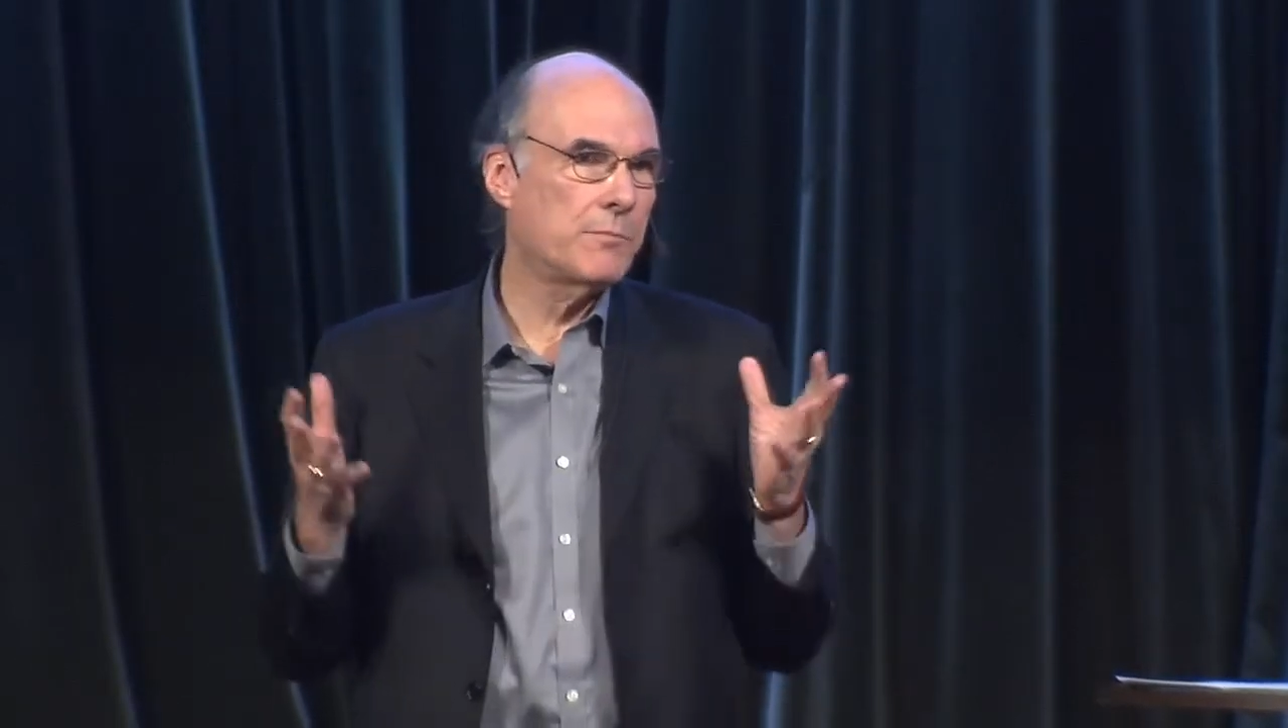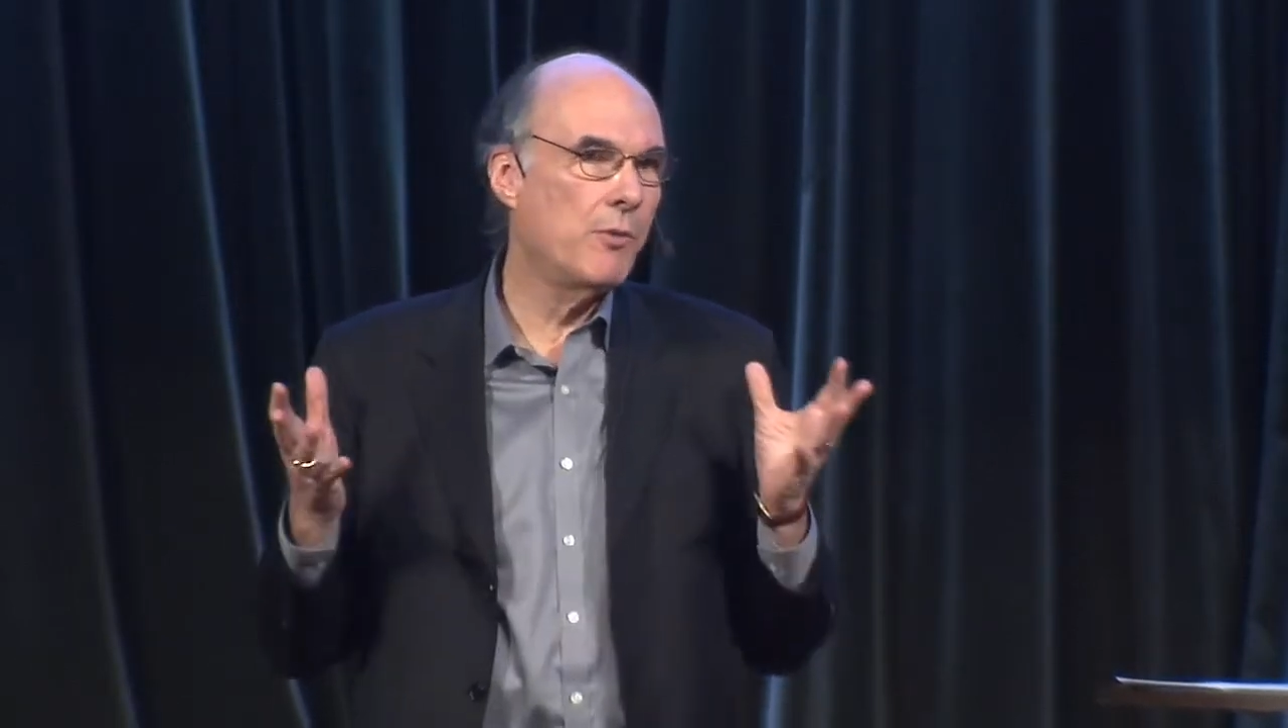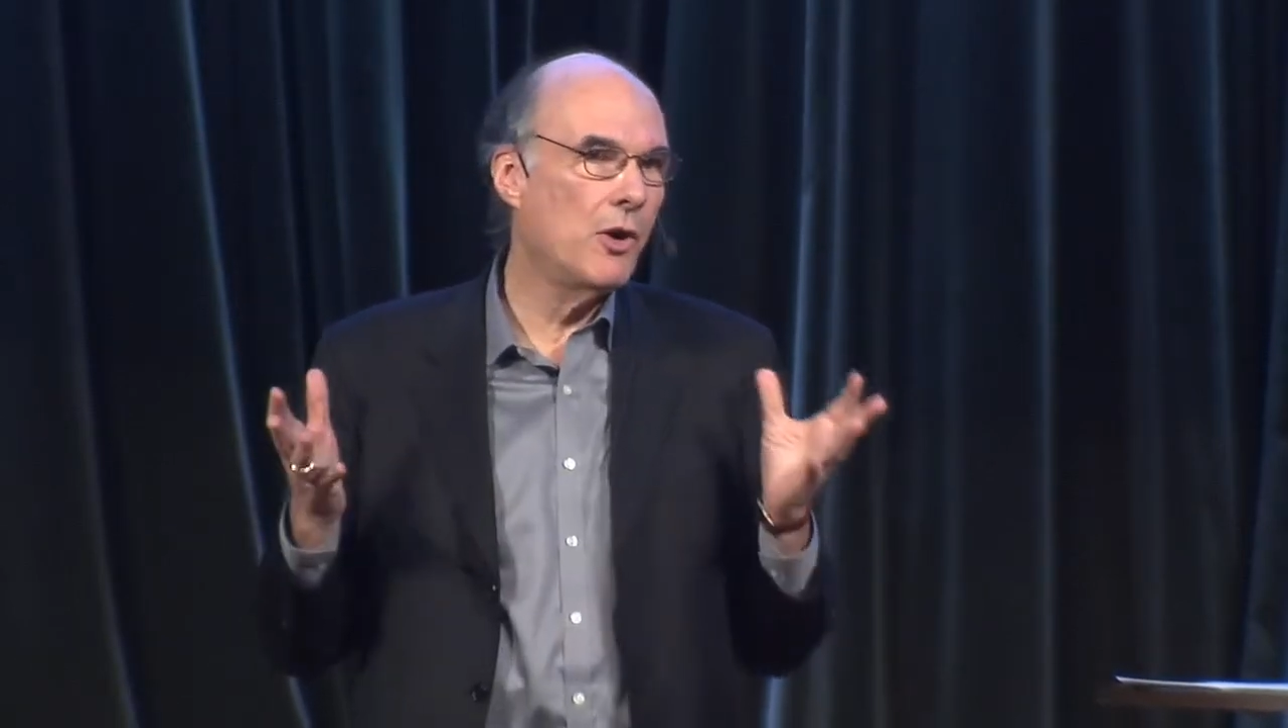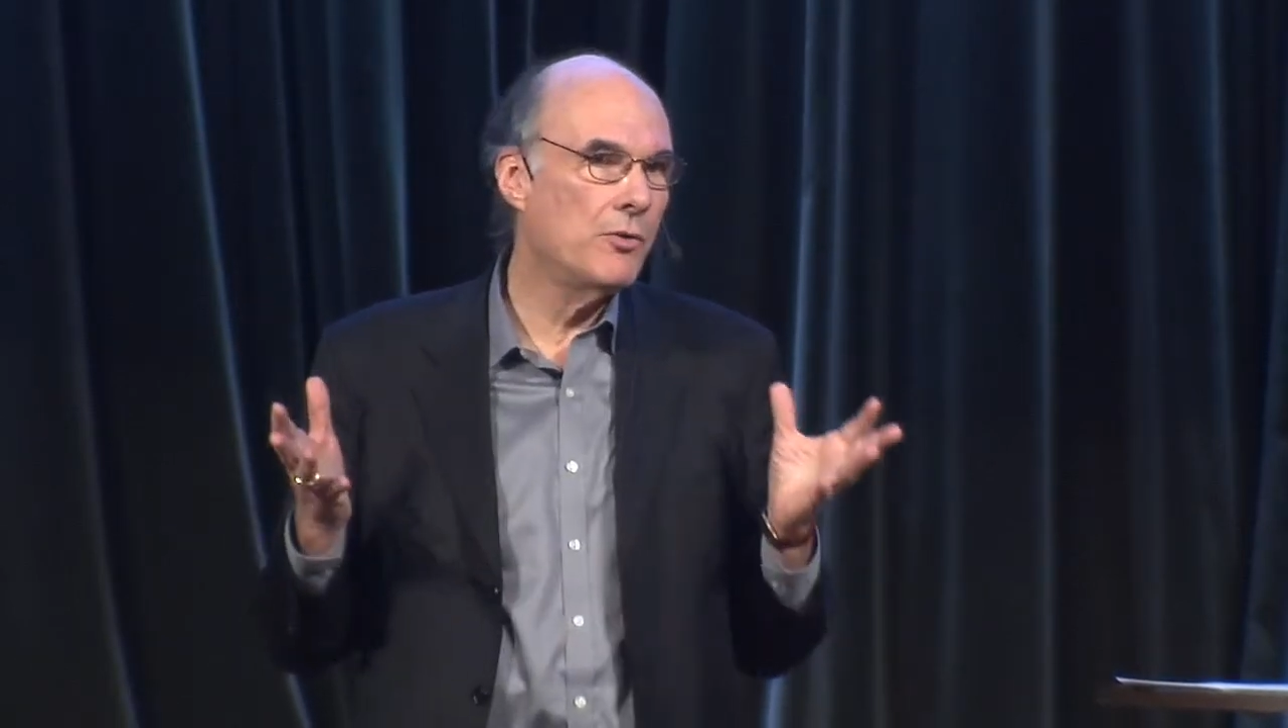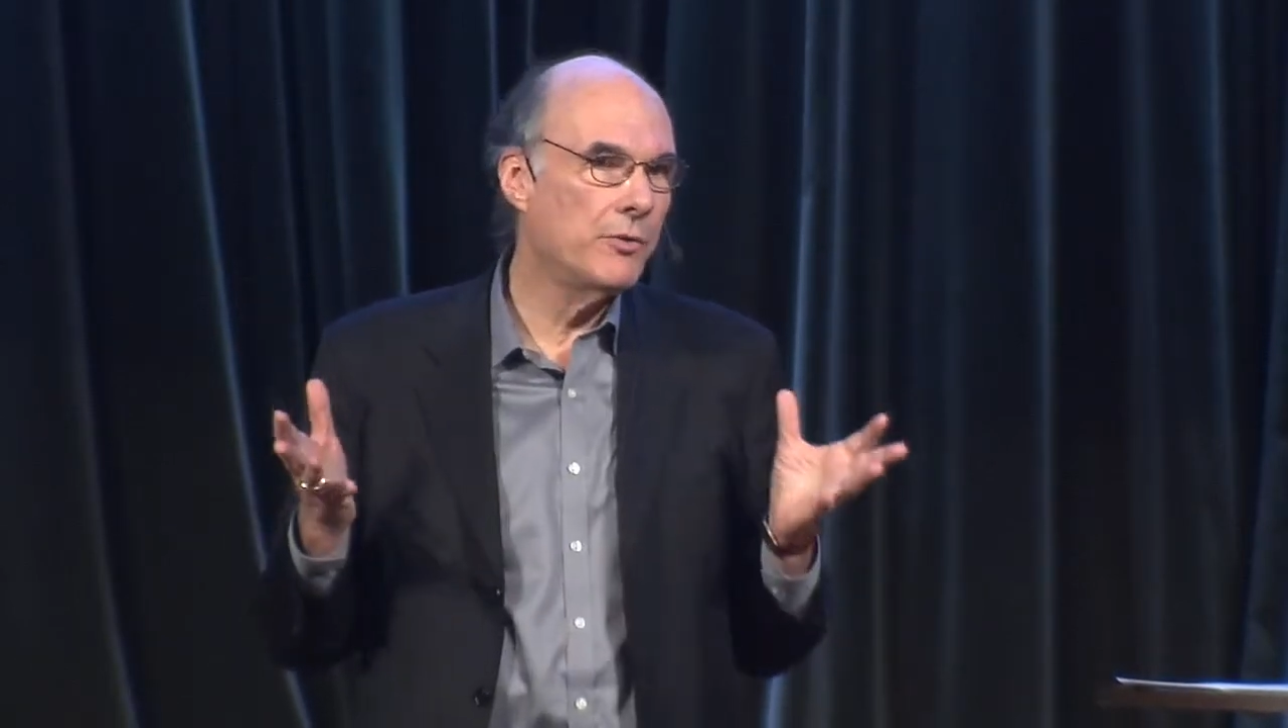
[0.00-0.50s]

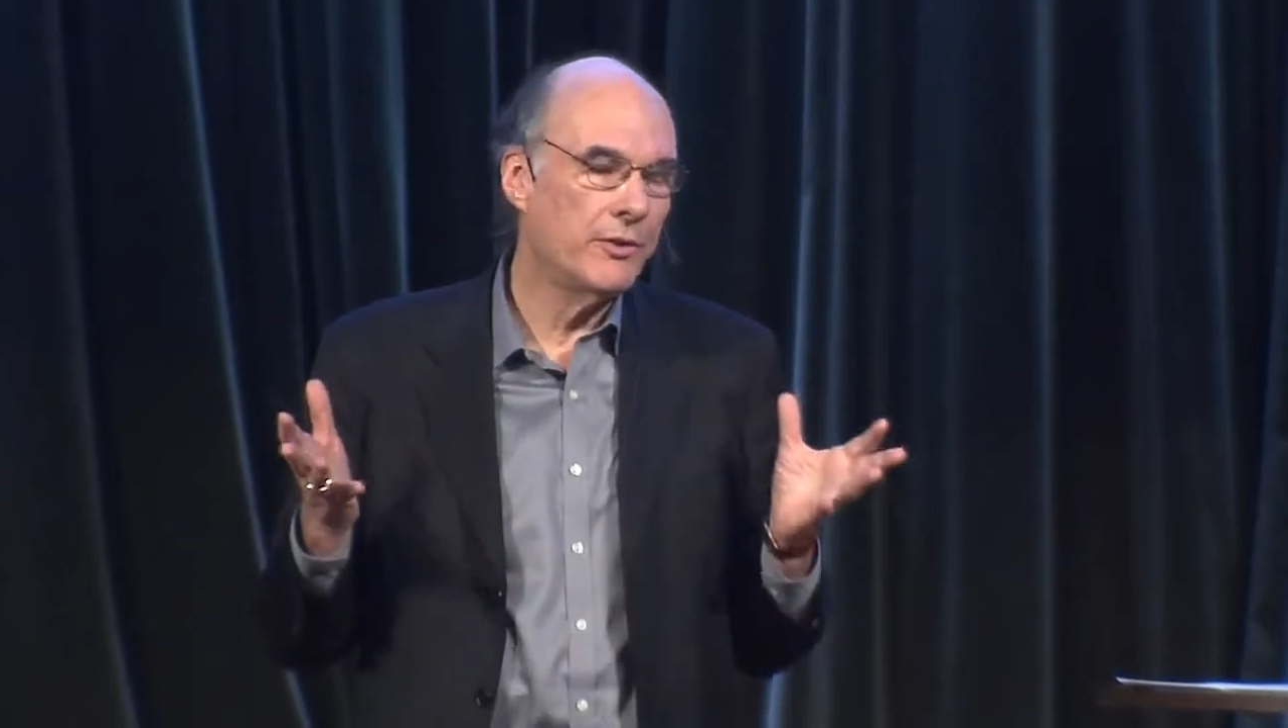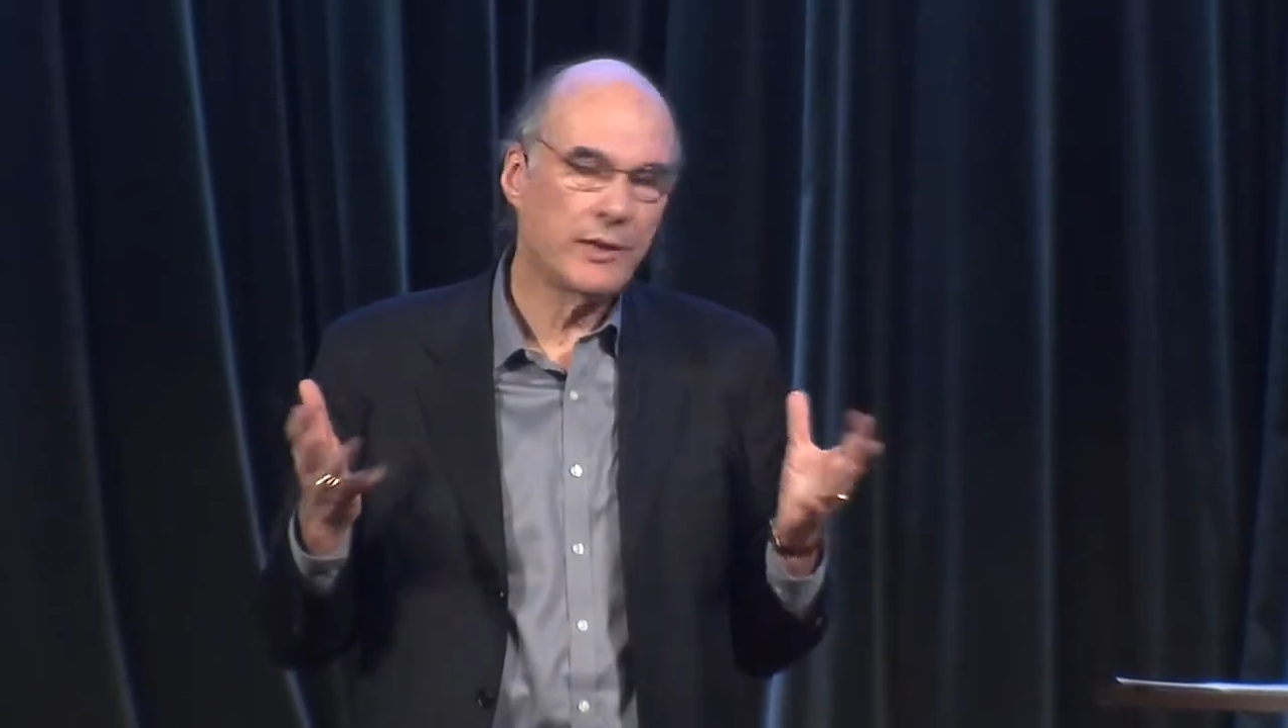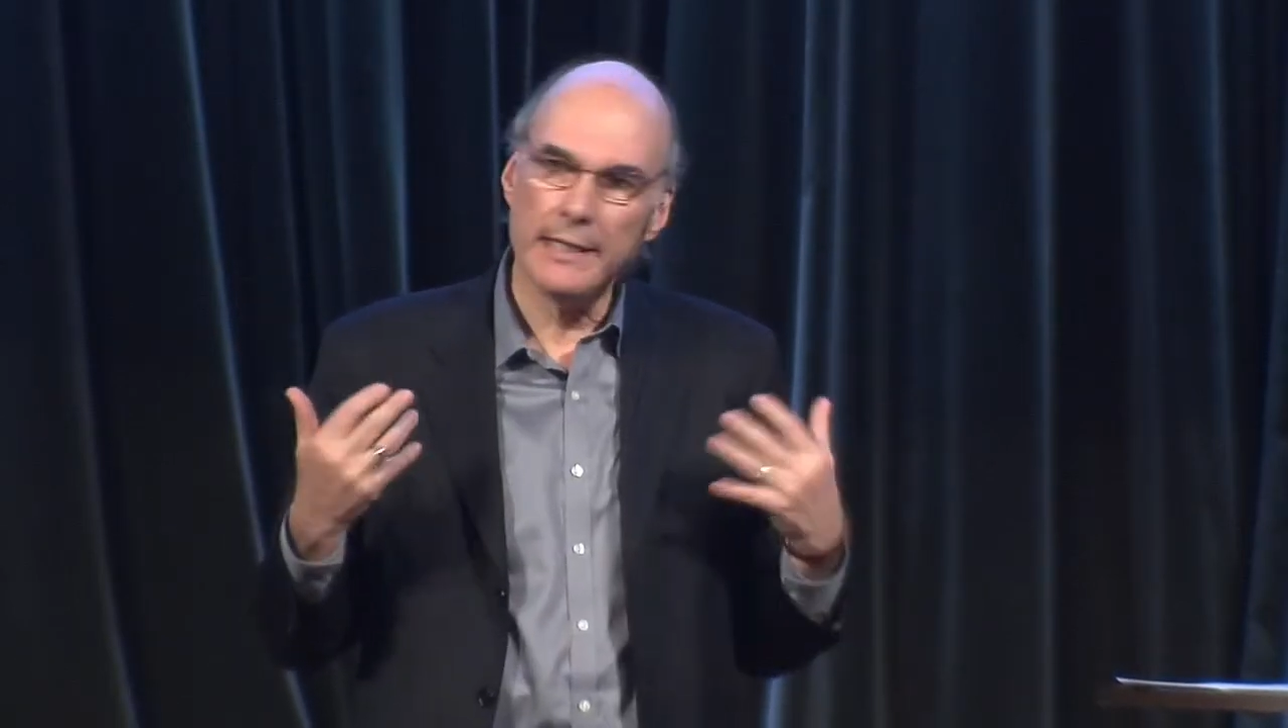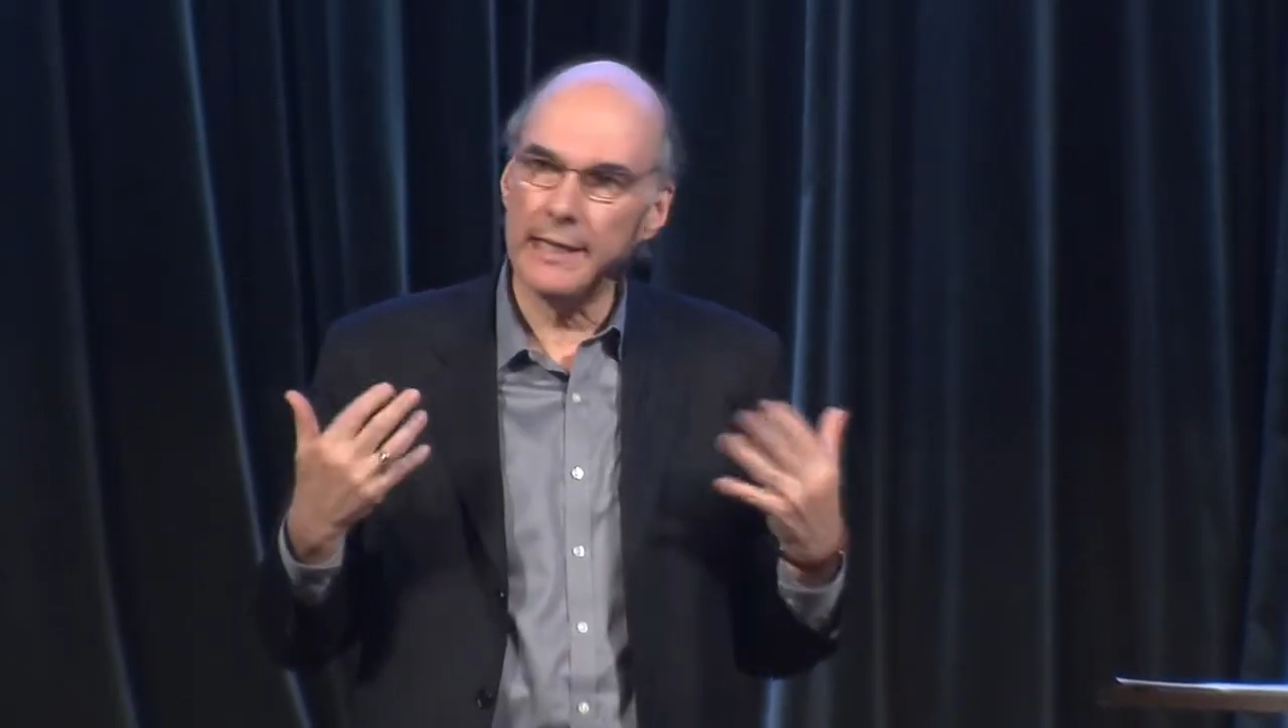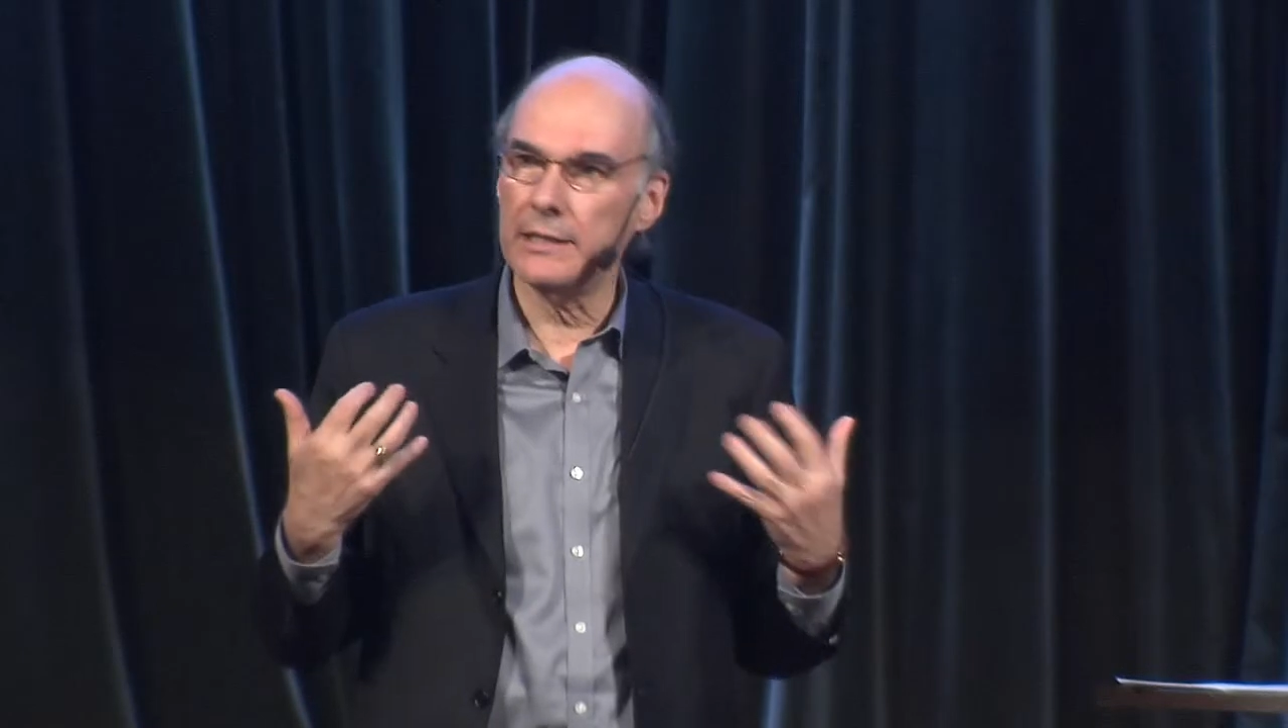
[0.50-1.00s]
both
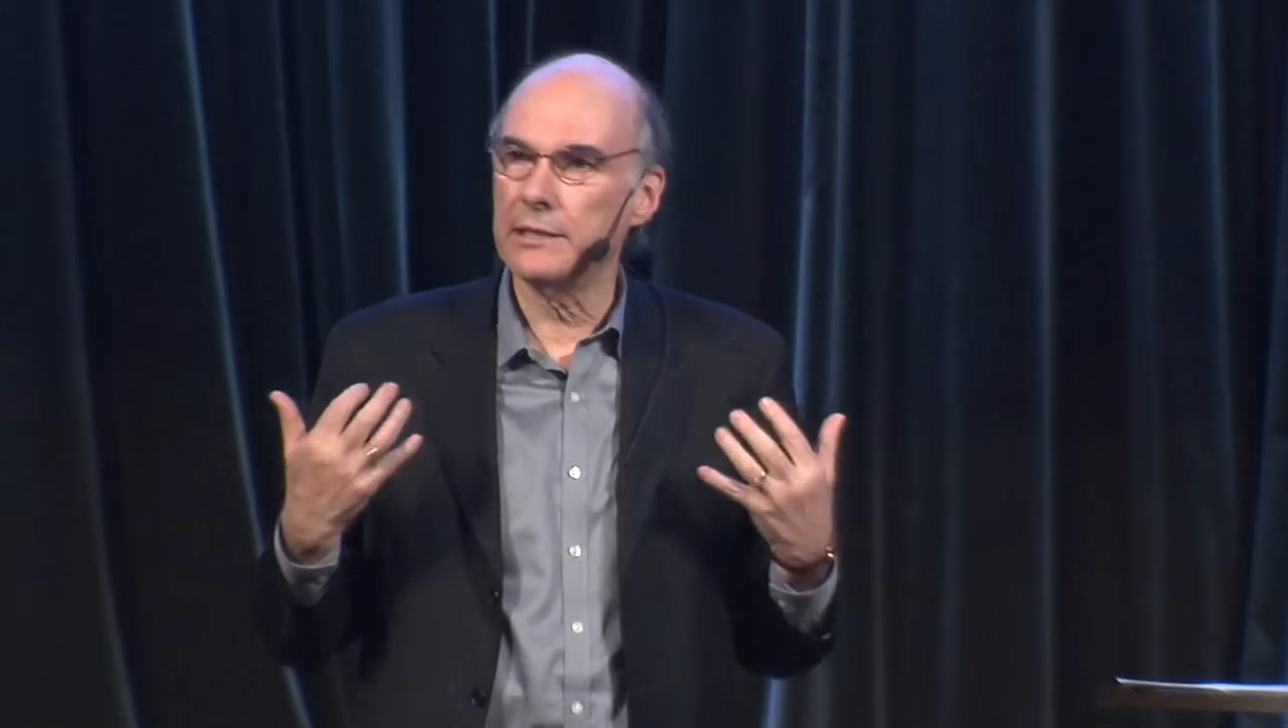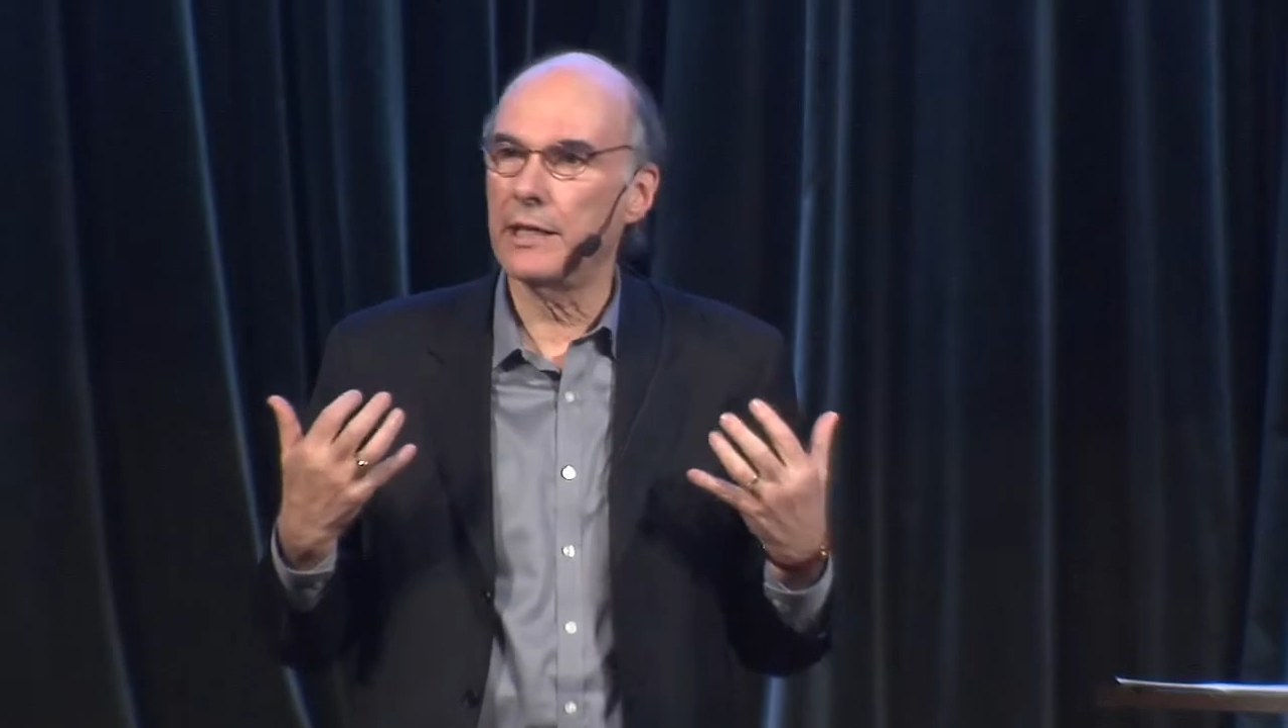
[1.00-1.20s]
the kind of